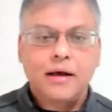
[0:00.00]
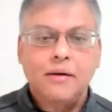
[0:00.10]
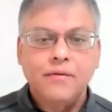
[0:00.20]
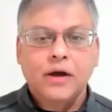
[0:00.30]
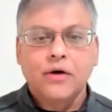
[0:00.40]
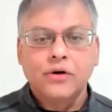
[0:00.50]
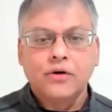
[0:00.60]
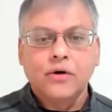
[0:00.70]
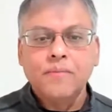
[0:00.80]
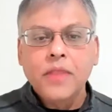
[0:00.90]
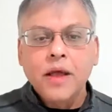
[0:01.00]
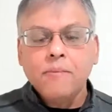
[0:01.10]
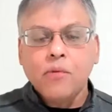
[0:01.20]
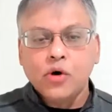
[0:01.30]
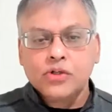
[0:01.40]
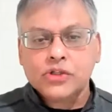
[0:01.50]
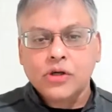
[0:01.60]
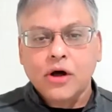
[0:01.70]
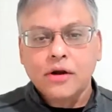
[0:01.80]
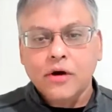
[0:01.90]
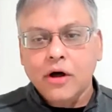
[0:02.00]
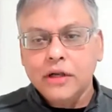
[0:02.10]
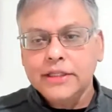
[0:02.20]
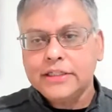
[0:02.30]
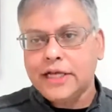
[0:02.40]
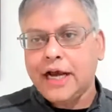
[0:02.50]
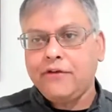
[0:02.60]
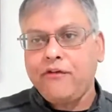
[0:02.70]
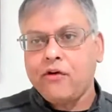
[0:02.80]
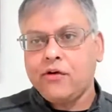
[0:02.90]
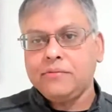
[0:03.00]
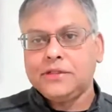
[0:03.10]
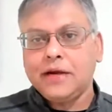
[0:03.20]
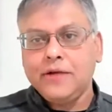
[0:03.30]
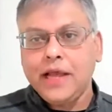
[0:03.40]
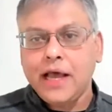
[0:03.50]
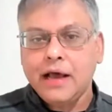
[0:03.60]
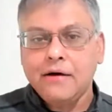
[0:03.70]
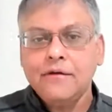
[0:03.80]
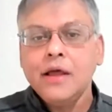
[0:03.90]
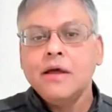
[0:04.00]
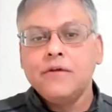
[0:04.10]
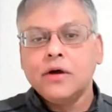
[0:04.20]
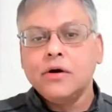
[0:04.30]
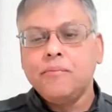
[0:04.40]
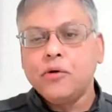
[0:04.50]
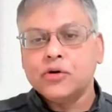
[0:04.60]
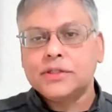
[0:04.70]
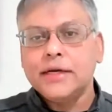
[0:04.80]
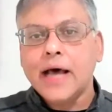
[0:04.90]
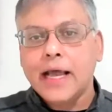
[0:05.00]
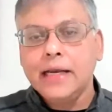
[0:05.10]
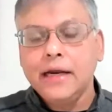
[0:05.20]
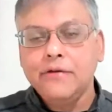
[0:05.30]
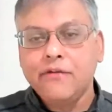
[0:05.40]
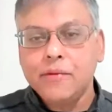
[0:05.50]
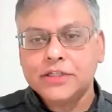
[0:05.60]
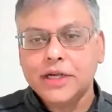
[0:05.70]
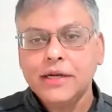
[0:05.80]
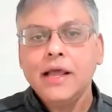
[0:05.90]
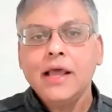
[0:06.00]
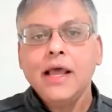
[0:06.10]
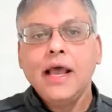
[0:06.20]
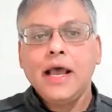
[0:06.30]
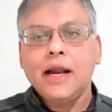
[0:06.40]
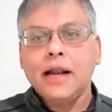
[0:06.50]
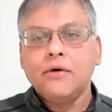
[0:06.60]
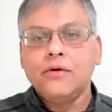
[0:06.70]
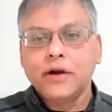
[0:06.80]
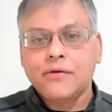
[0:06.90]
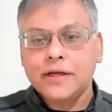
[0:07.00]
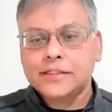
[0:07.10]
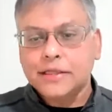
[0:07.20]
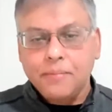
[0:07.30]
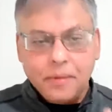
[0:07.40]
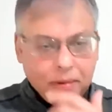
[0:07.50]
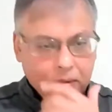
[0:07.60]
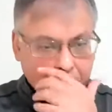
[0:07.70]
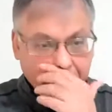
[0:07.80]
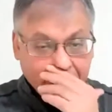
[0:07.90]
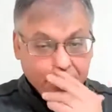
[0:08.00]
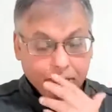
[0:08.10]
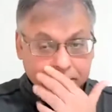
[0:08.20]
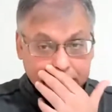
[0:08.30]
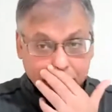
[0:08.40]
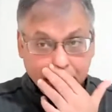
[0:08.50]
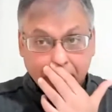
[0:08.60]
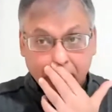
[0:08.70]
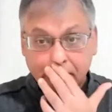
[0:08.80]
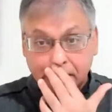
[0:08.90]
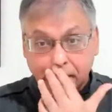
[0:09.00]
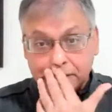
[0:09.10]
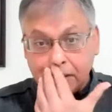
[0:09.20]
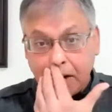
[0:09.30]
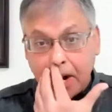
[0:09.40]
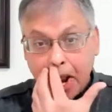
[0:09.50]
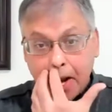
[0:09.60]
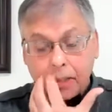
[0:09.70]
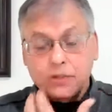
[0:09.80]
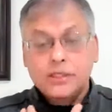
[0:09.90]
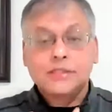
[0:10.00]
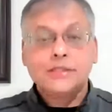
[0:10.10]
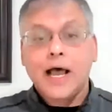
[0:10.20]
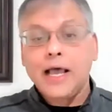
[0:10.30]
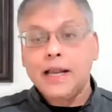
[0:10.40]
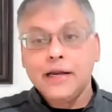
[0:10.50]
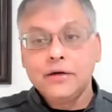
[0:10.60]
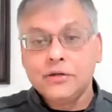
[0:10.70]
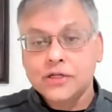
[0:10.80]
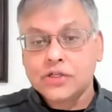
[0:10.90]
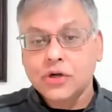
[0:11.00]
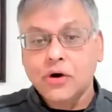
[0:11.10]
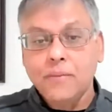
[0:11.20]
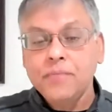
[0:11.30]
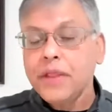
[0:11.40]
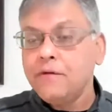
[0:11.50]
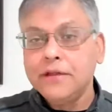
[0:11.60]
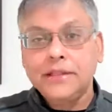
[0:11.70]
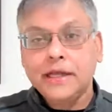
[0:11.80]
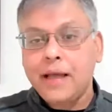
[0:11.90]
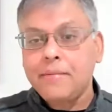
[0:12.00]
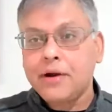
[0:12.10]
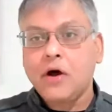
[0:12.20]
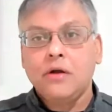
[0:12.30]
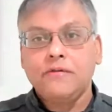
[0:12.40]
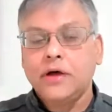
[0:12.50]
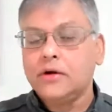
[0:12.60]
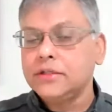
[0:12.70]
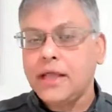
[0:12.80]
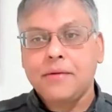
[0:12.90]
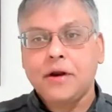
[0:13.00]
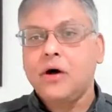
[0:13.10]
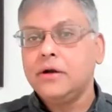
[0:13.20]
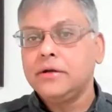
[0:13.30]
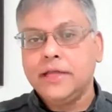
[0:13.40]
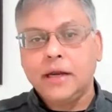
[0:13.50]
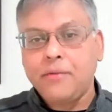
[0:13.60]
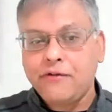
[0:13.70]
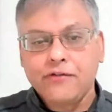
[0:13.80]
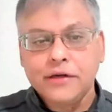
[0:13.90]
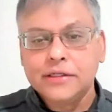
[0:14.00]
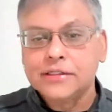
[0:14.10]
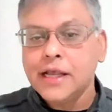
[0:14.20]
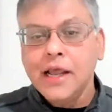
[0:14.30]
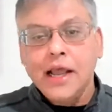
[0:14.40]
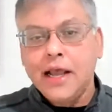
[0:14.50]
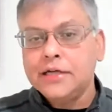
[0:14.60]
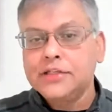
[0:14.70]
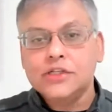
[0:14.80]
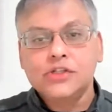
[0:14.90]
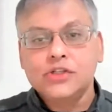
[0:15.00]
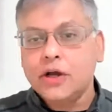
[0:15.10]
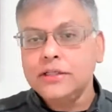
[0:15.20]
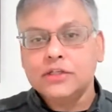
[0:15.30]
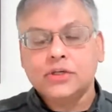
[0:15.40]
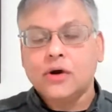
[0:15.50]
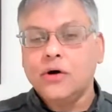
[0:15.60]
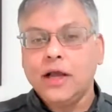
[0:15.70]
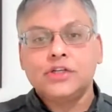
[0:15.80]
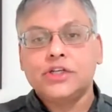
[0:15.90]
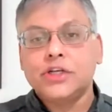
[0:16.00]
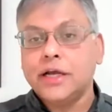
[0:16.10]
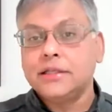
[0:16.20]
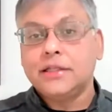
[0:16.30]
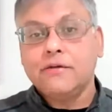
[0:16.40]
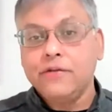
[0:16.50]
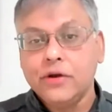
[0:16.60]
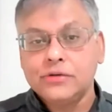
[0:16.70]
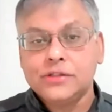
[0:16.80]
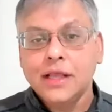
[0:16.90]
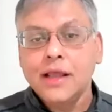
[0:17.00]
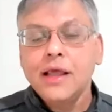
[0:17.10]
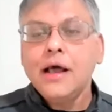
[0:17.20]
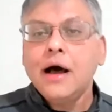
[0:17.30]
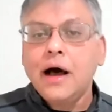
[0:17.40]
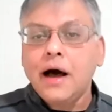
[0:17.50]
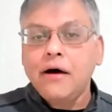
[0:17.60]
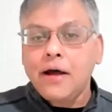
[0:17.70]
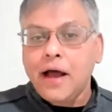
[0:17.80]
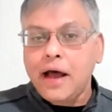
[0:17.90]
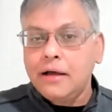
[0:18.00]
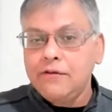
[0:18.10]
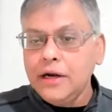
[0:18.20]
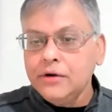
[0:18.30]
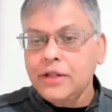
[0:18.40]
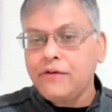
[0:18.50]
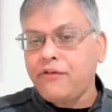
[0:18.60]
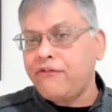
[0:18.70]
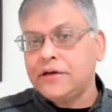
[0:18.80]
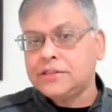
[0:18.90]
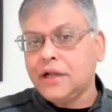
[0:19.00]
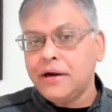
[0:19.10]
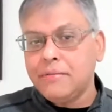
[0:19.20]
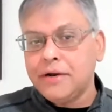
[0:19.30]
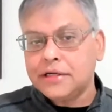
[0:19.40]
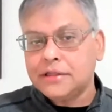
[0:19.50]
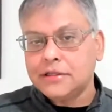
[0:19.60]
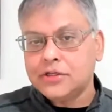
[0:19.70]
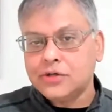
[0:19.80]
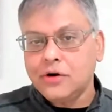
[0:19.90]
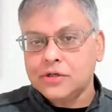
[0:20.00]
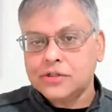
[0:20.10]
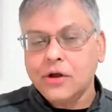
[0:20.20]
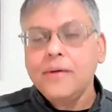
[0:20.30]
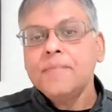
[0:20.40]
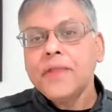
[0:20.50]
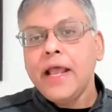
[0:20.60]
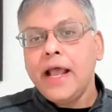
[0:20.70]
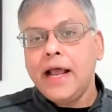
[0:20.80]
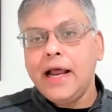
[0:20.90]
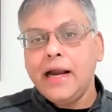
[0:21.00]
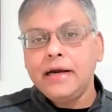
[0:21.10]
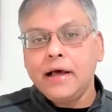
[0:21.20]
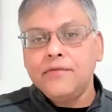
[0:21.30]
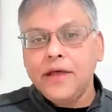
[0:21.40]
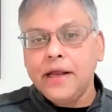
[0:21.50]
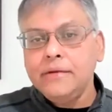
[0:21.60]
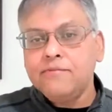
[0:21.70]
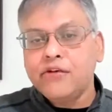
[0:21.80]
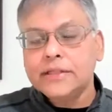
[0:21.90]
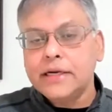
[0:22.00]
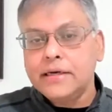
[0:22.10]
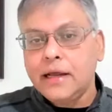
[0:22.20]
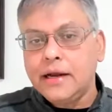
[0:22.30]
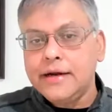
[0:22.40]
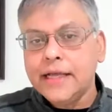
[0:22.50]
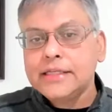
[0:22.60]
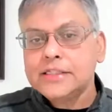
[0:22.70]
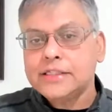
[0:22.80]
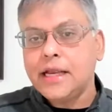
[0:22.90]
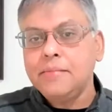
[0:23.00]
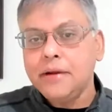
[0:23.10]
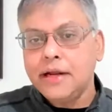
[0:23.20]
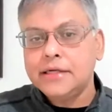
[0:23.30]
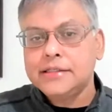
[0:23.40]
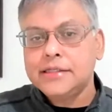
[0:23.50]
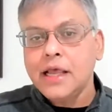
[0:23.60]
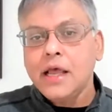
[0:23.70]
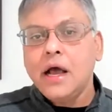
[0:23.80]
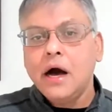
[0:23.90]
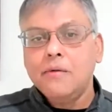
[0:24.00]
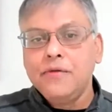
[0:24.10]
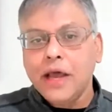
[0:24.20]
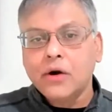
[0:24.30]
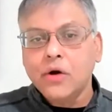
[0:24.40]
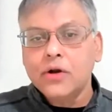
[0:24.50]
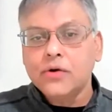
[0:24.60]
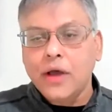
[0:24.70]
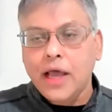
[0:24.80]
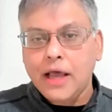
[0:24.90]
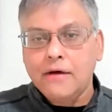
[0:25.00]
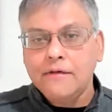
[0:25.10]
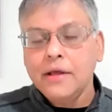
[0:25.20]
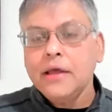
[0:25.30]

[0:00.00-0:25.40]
we are going to post on all the chat forums that we have. We're going to post the dial-in information, and I would request the people who are part of the VHPA Governing Council to just dial into the show with the camera on, without the camera on, their preference, and just join the show and share their views. We'll do that for first 30 minutes of the show or so. And then for the next 10 minutes, we are going to have